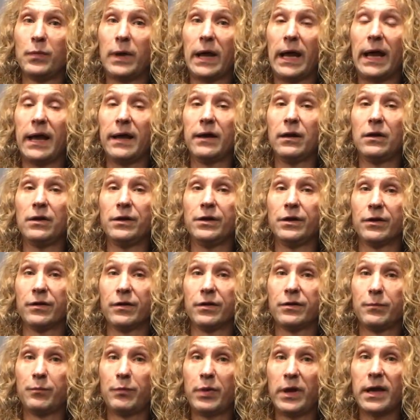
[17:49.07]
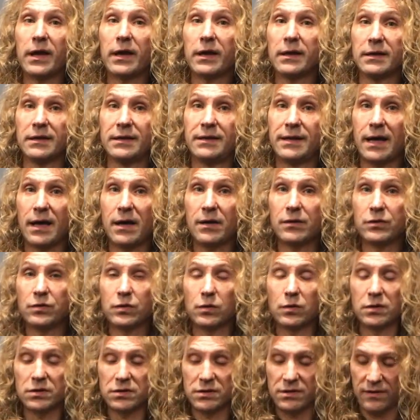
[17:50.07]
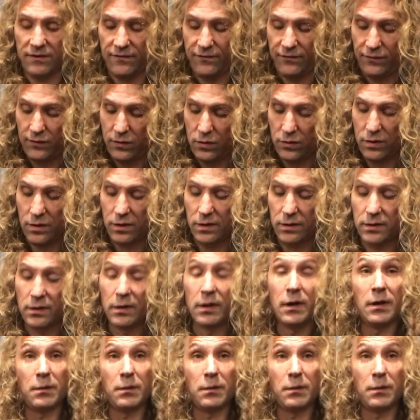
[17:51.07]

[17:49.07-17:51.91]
angle your pick down towards the floor